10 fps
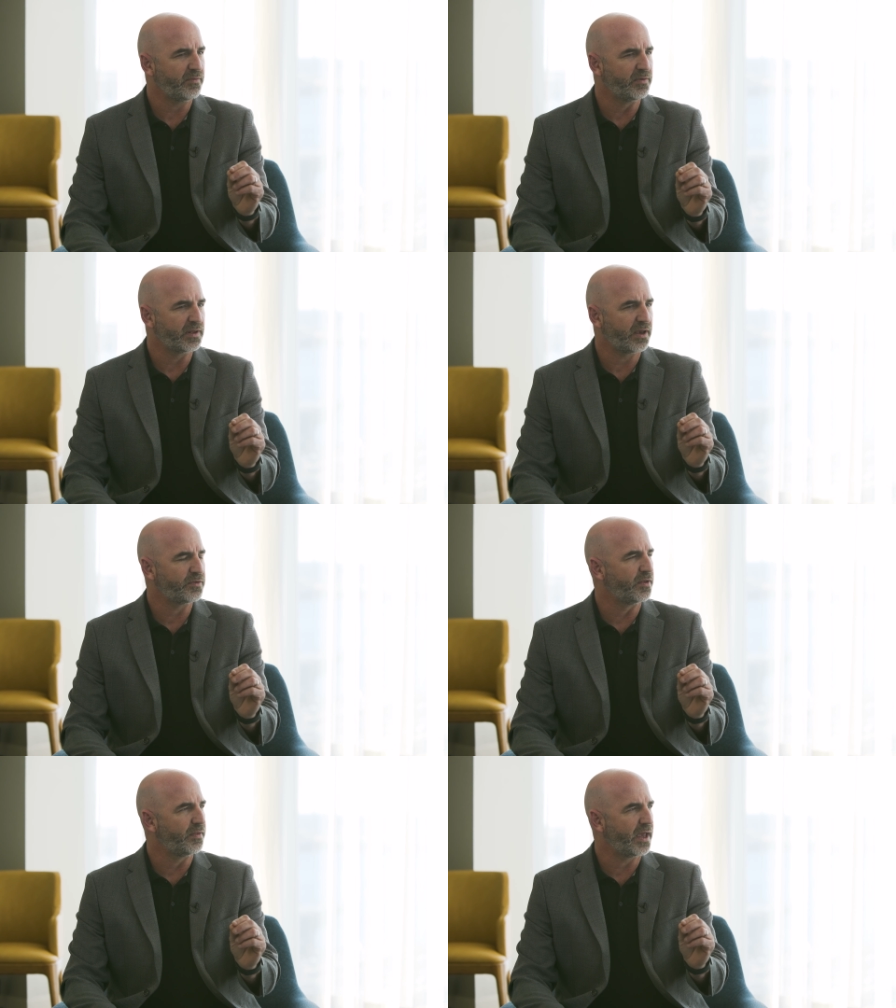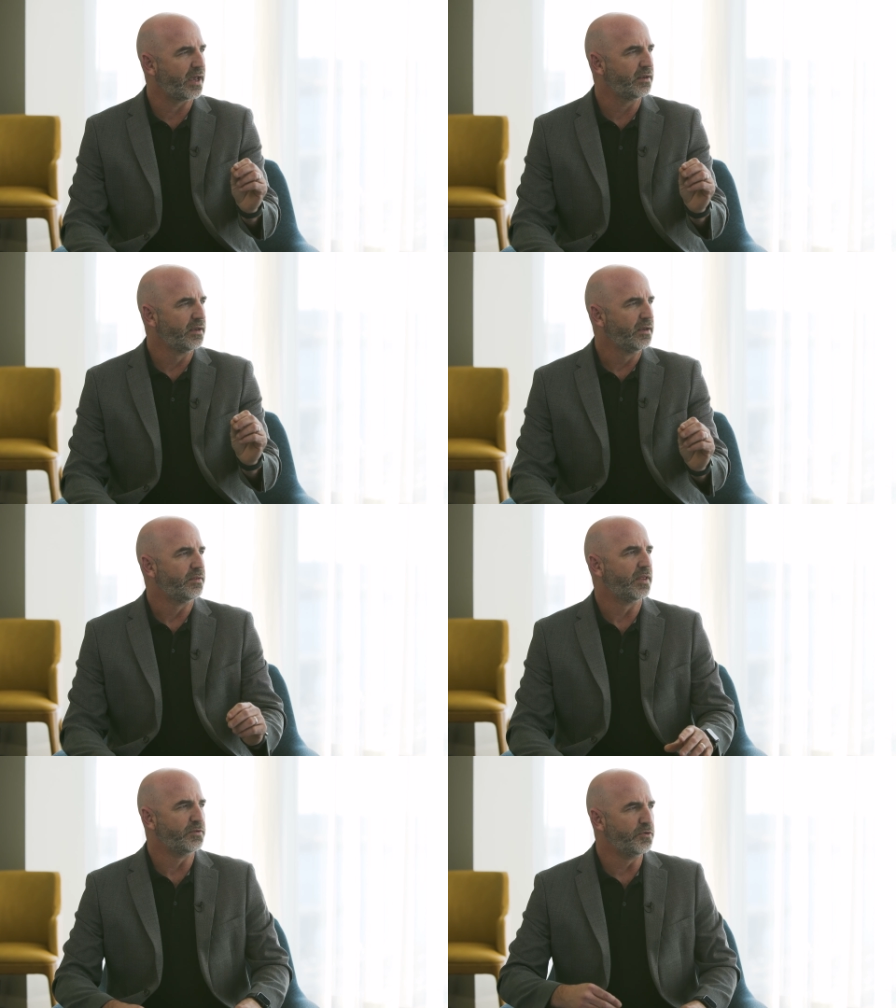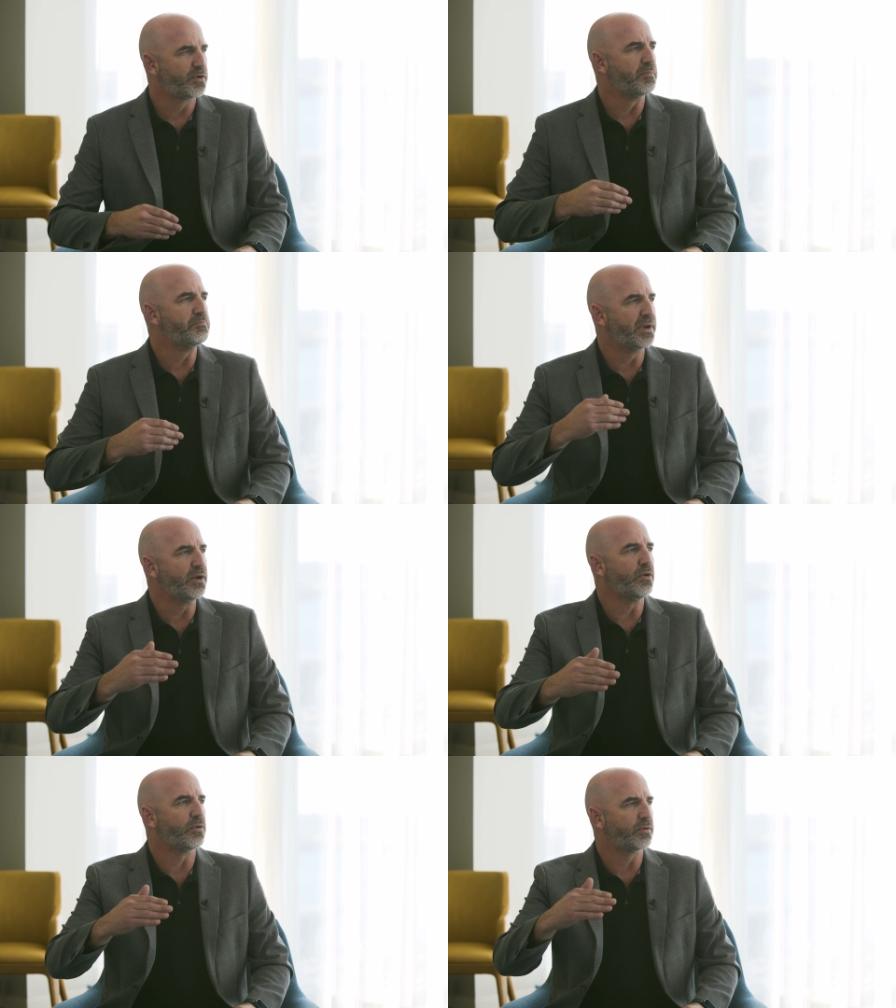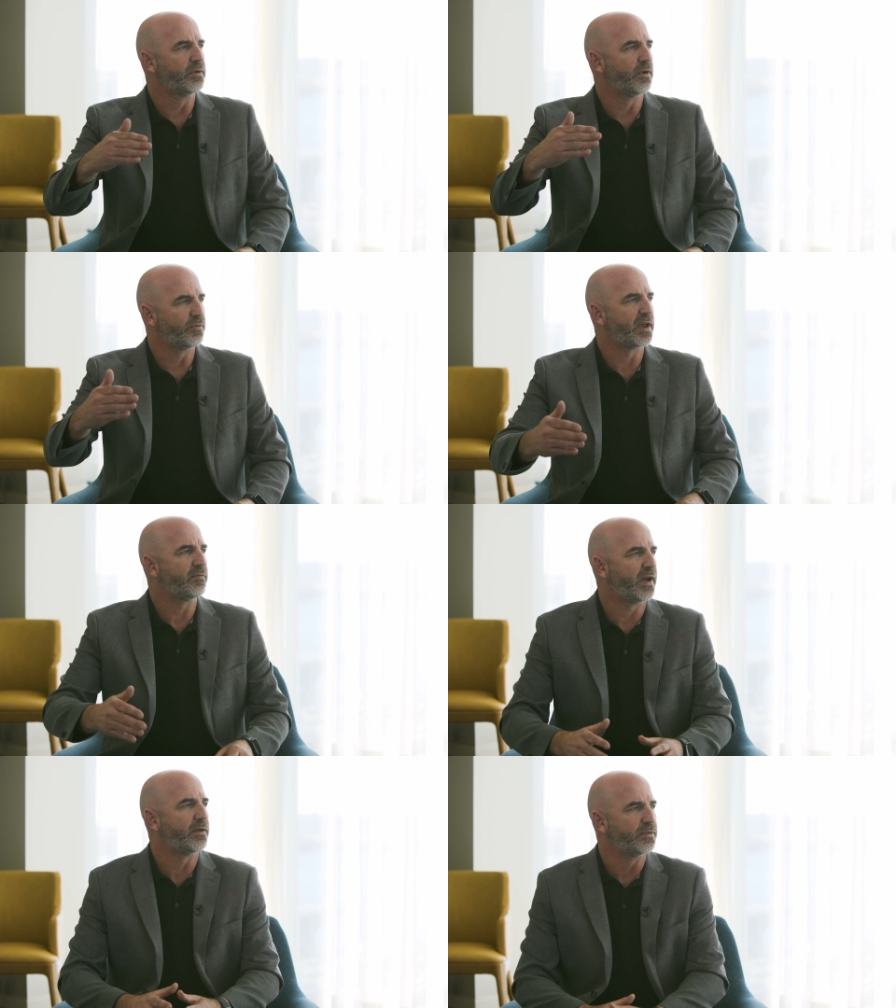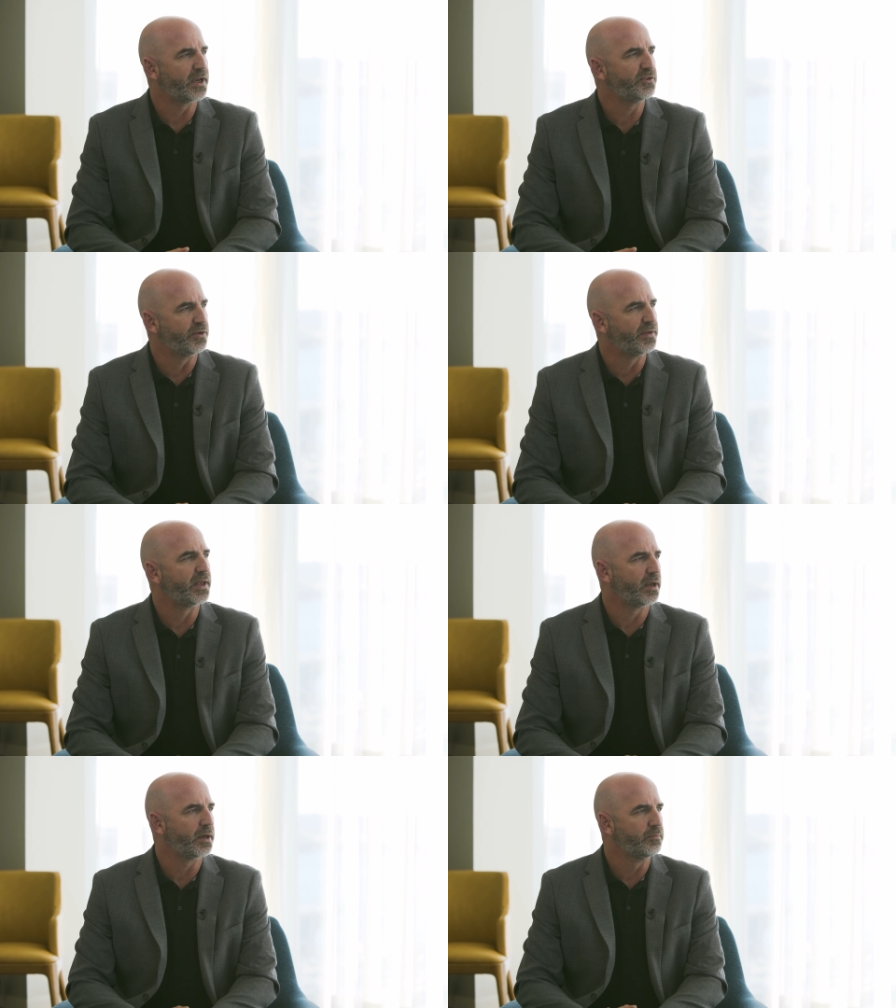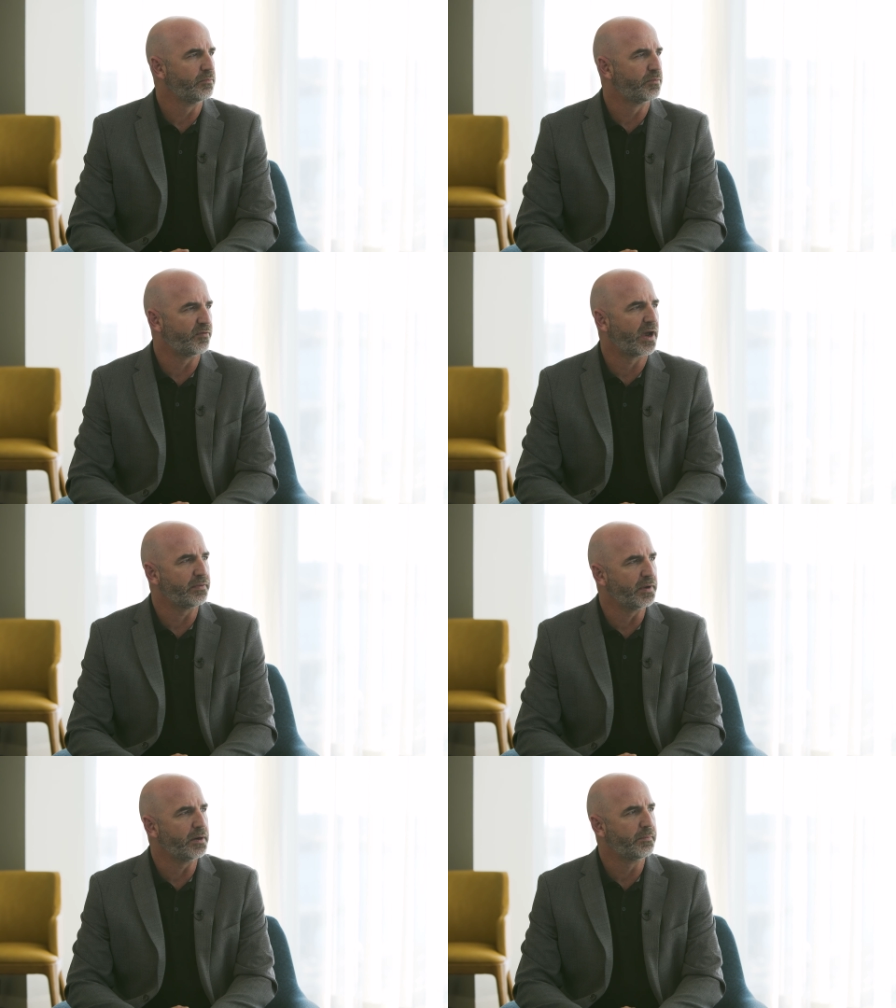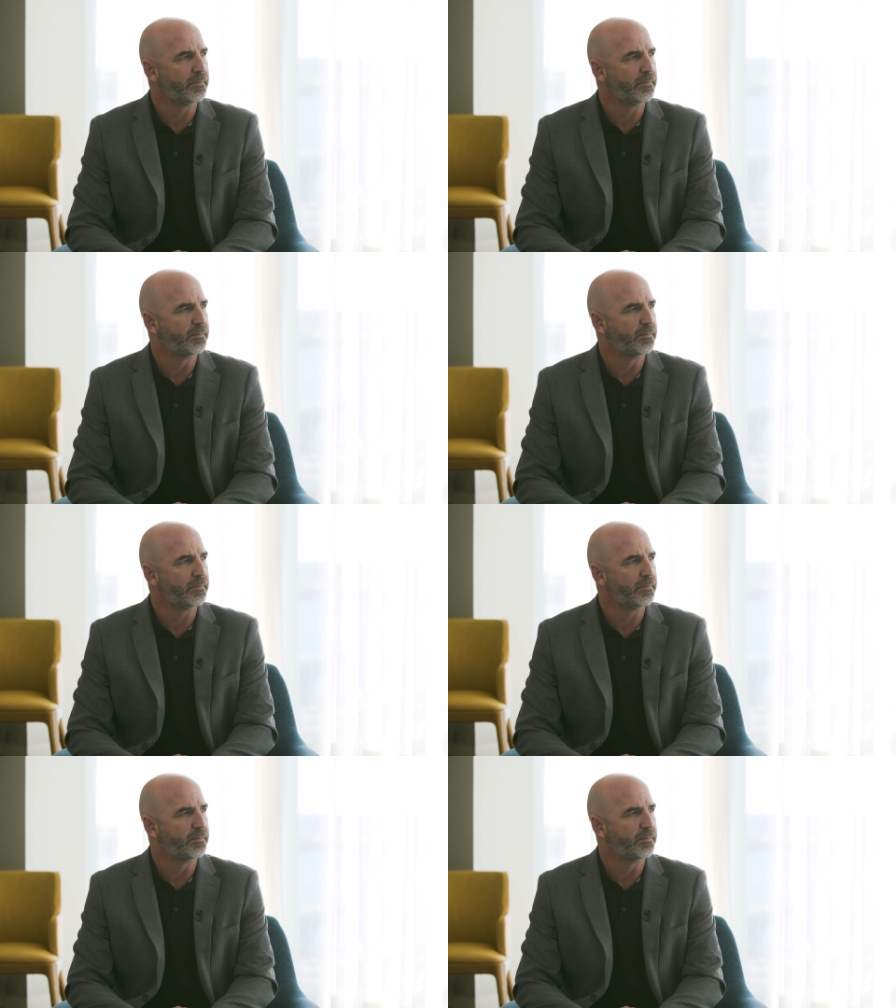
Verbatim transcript: even less than that, then you can build on that foundation that they provide there.